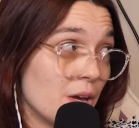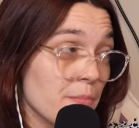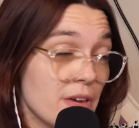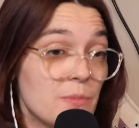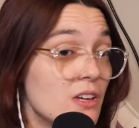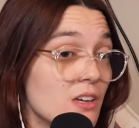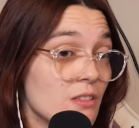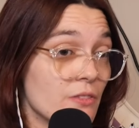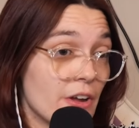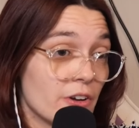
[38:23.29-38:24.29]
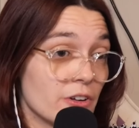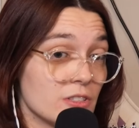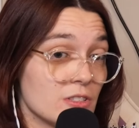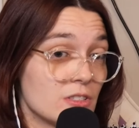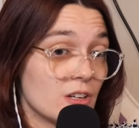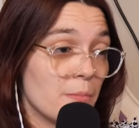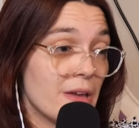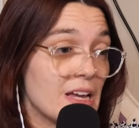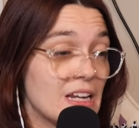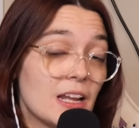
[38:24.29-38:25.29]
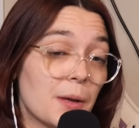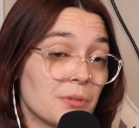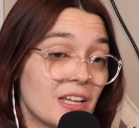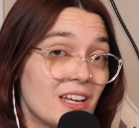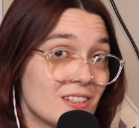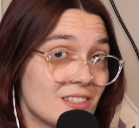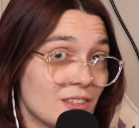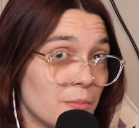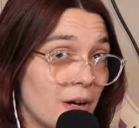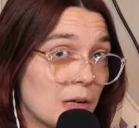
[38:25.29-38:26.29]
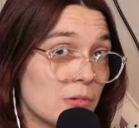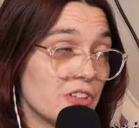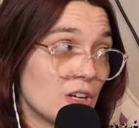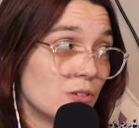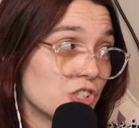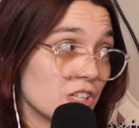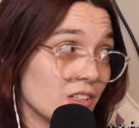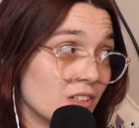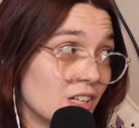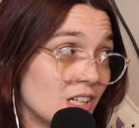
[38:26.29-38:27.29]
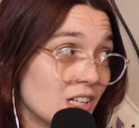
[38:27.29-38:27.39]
Maybe there's man-eating plants at the bottom of the ocean